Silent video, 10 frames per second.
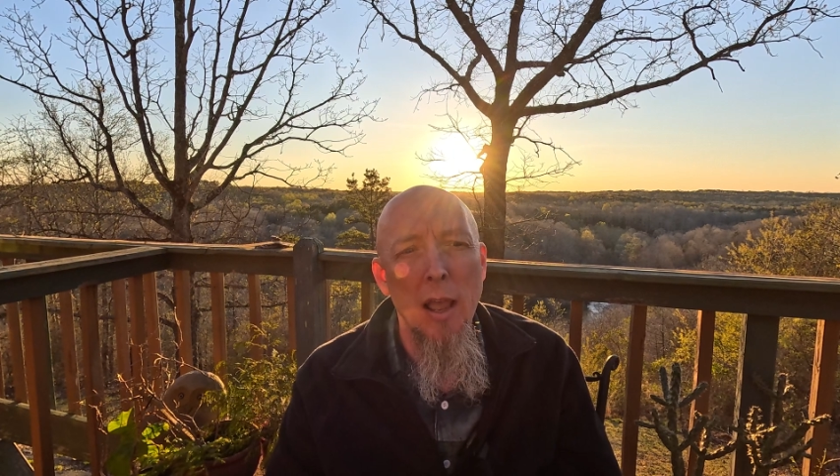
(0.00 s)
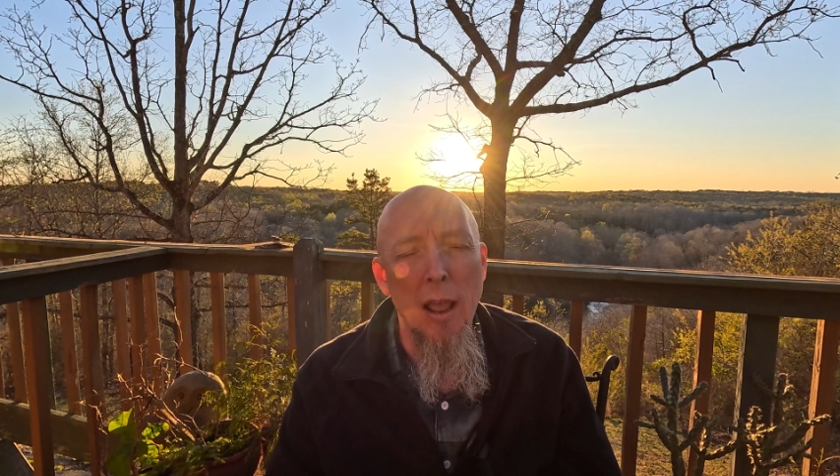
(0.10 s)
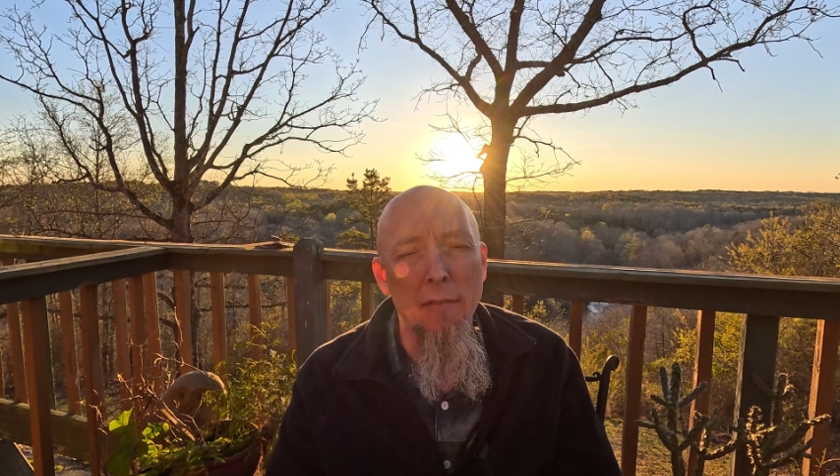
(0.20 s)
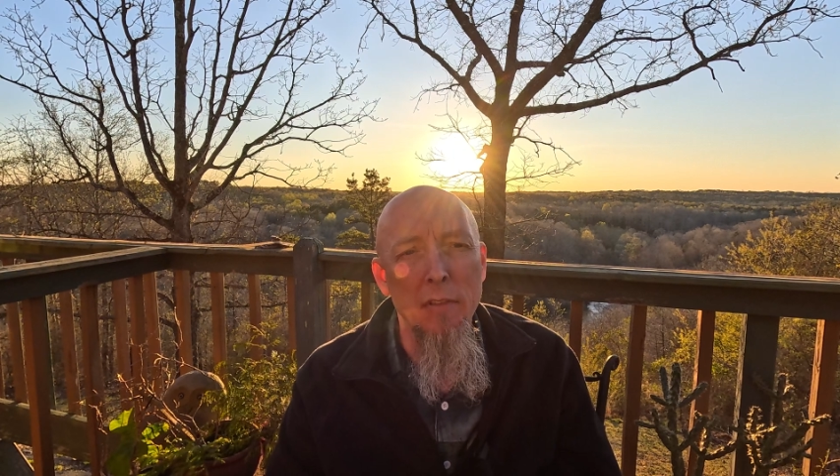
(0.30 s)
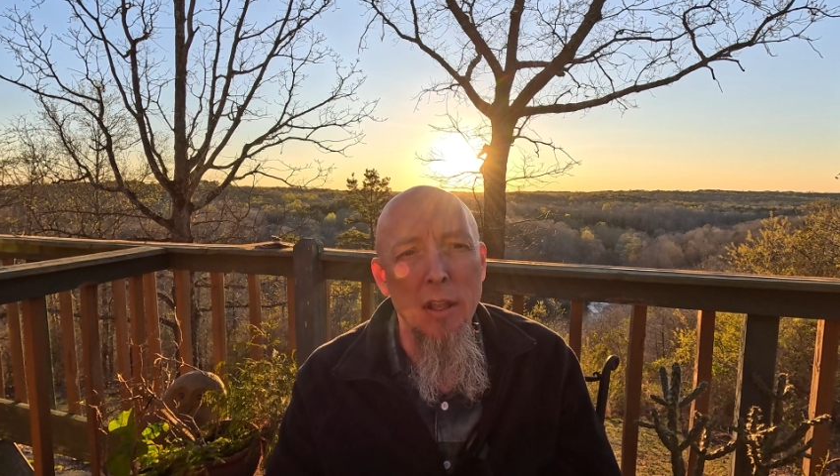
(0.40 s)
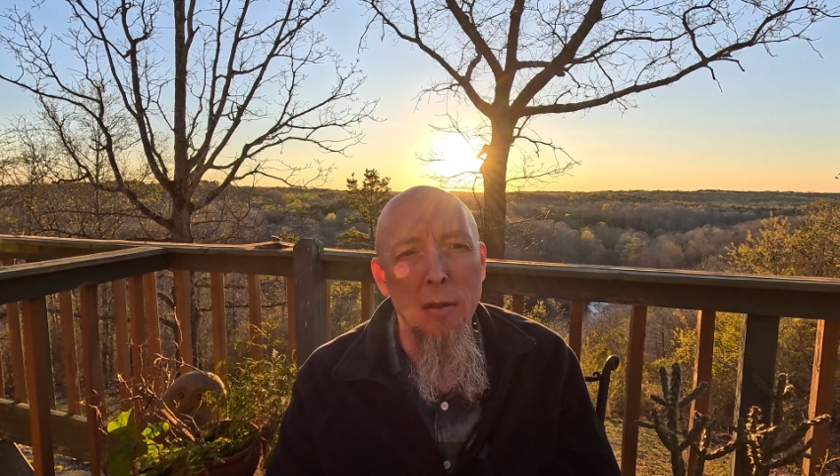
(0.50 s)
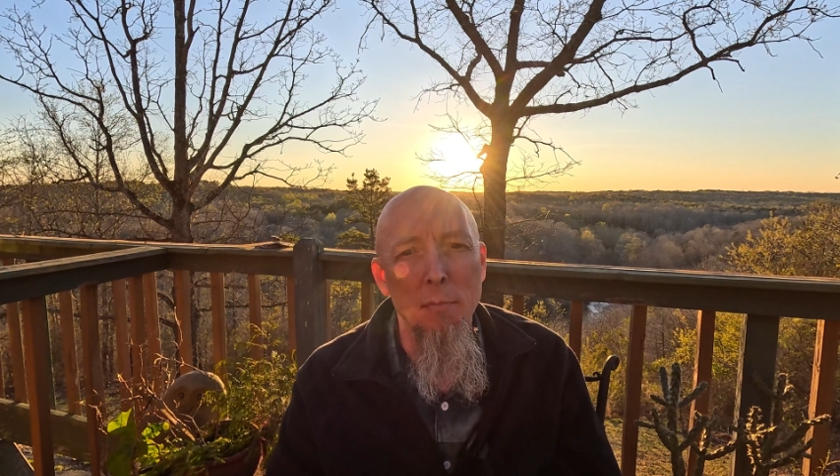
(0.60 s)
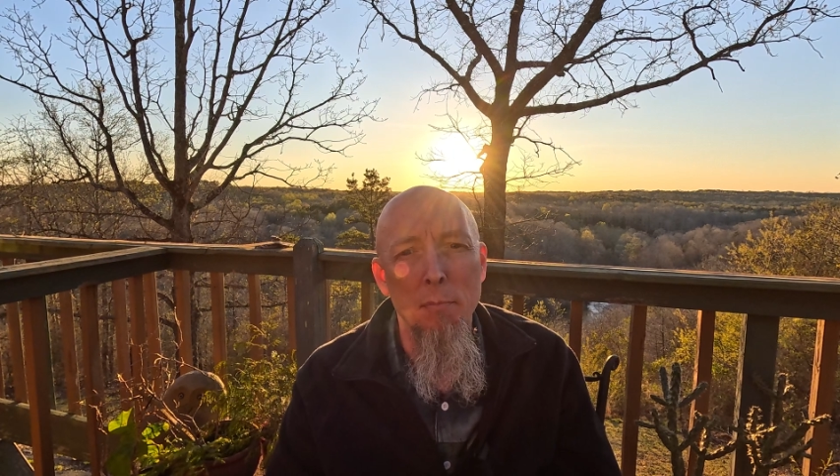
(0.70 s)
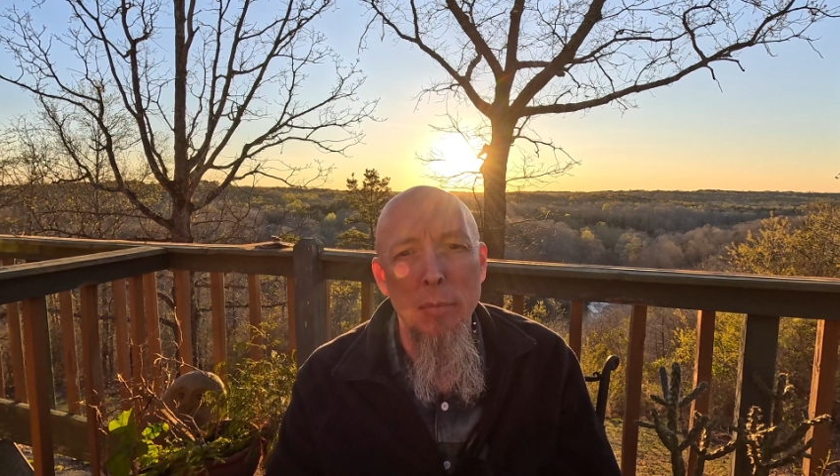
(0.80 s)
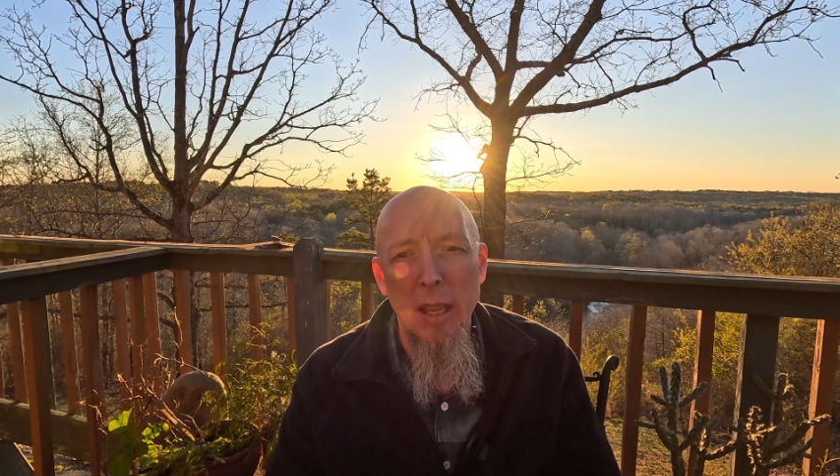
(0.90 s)
have
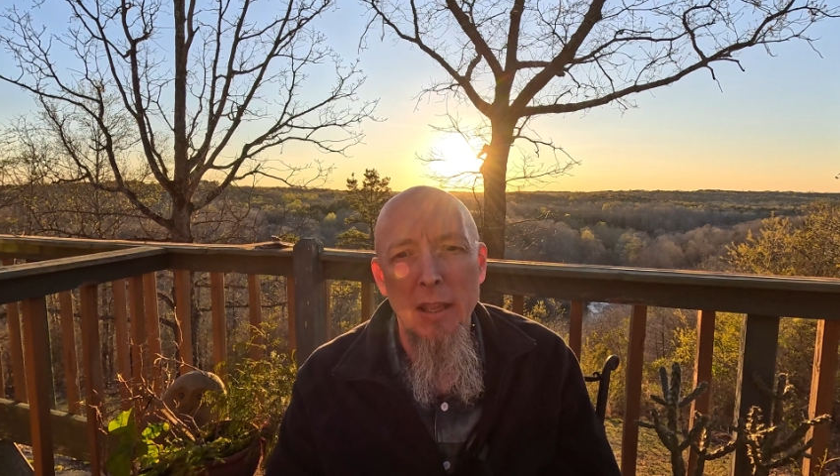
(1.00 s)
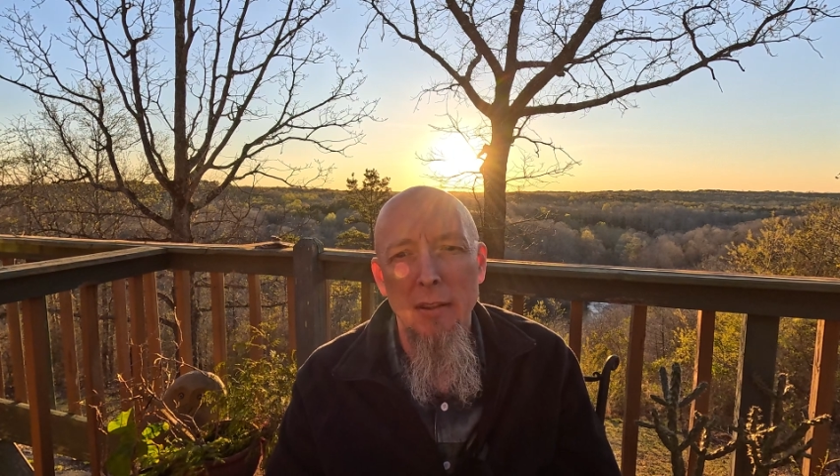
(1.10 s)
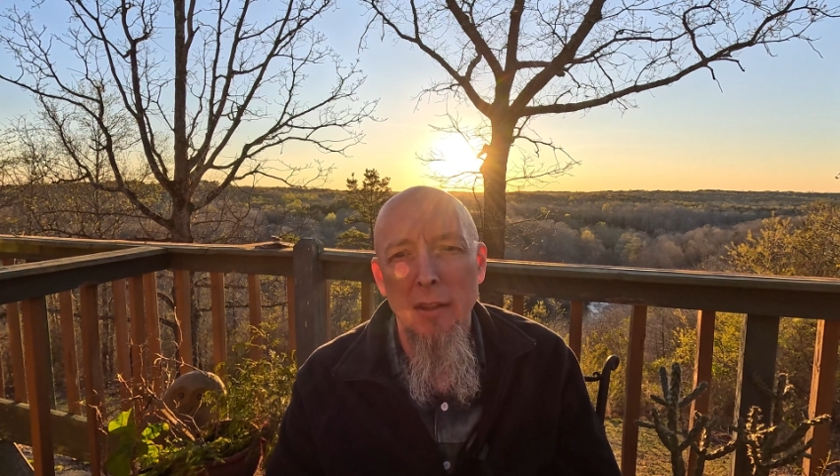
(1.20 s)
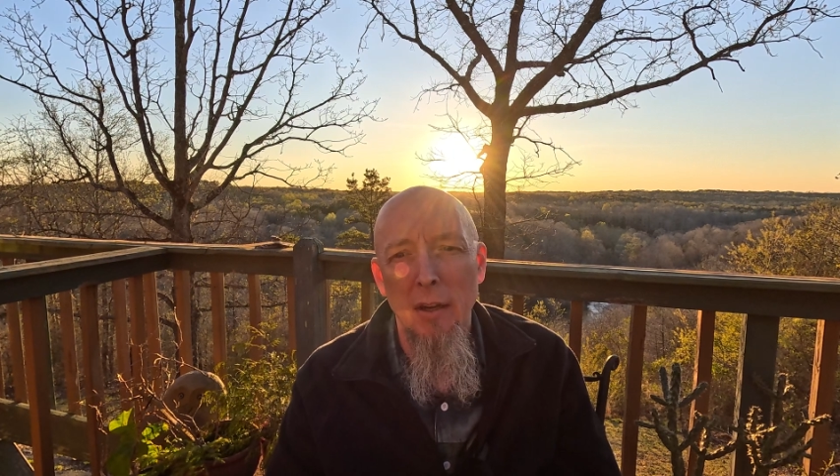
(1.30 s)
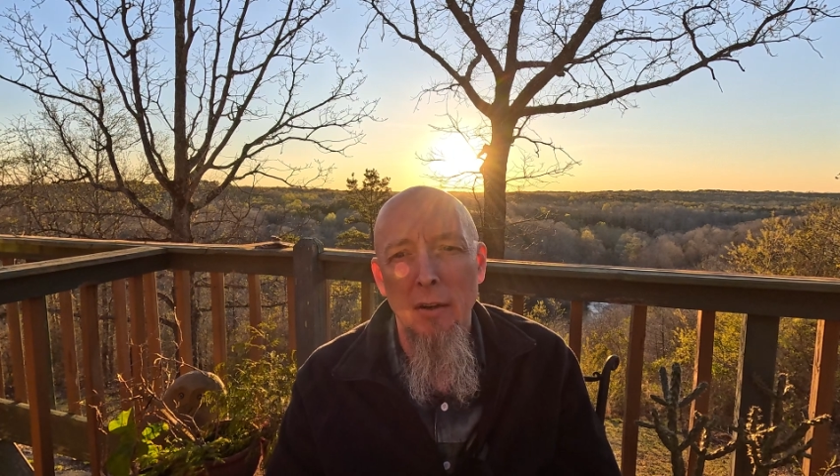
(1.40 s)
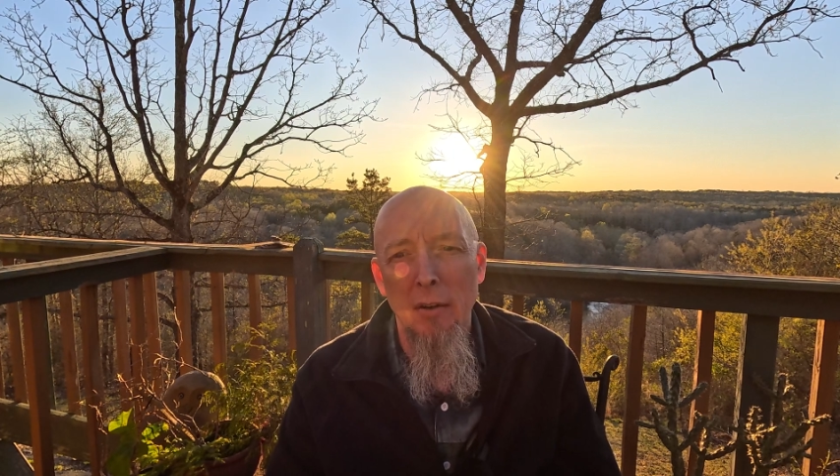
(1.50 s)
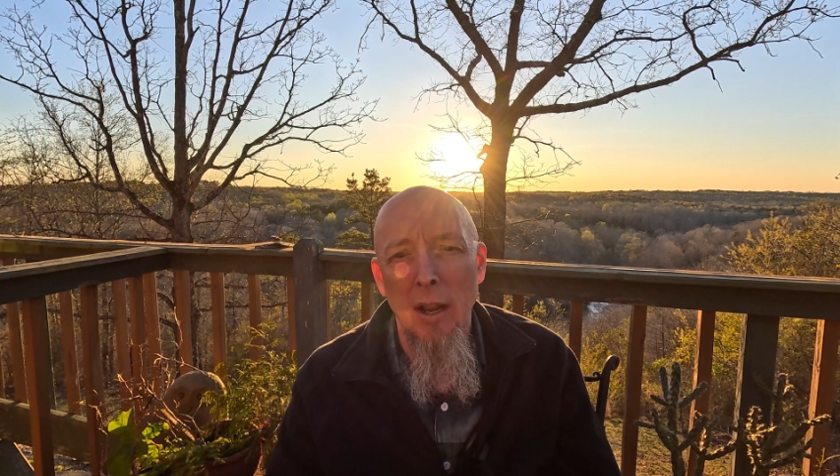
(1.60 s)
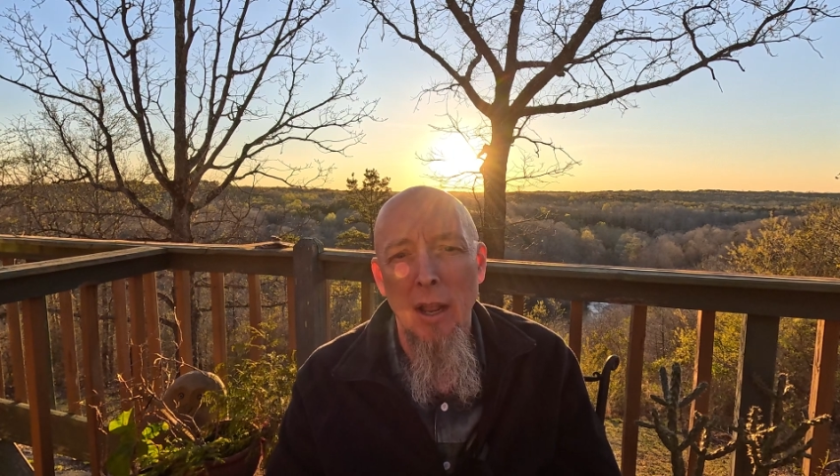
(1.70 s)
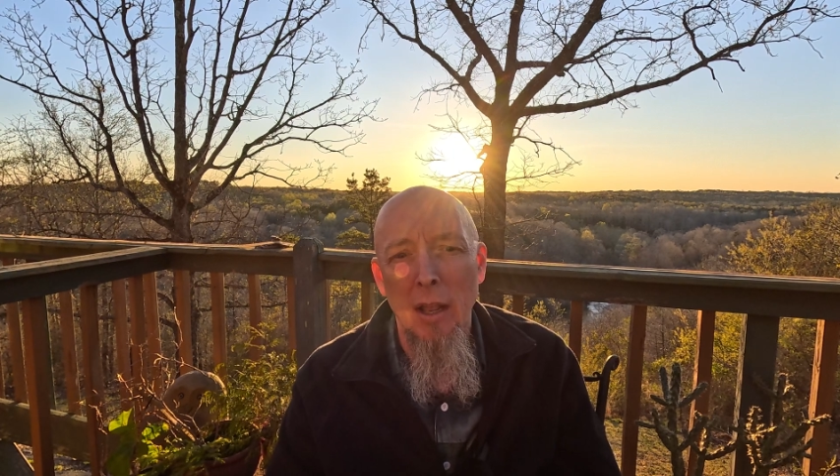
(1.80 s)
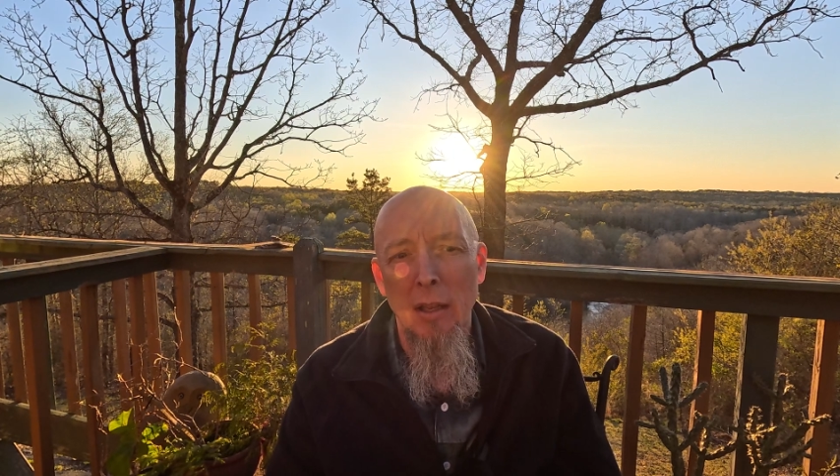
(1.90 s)
them pay
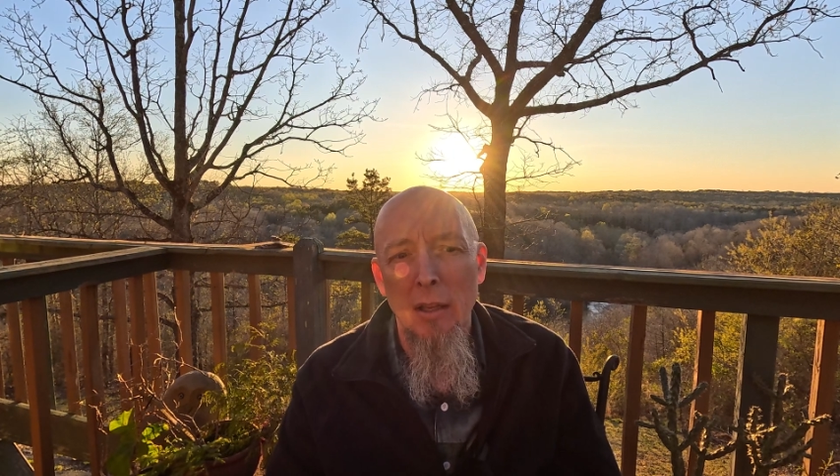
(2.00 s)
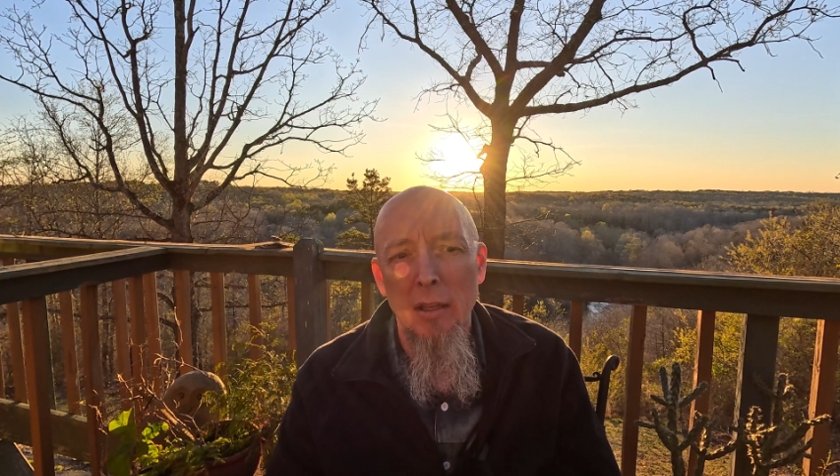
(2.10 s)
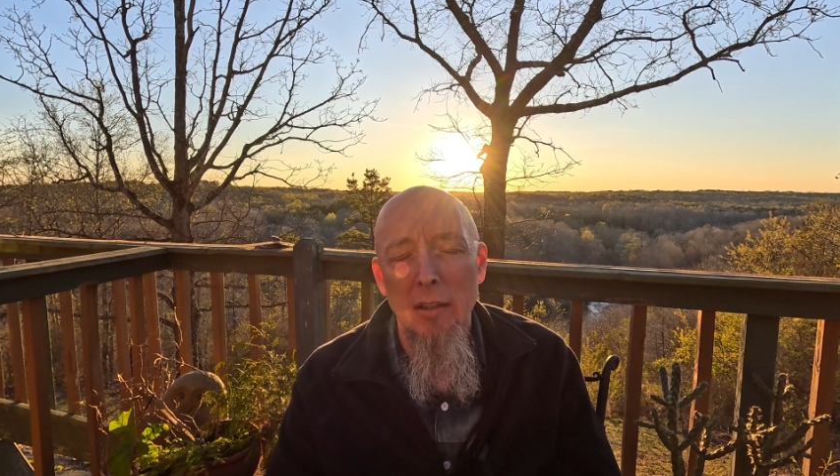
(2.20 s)
their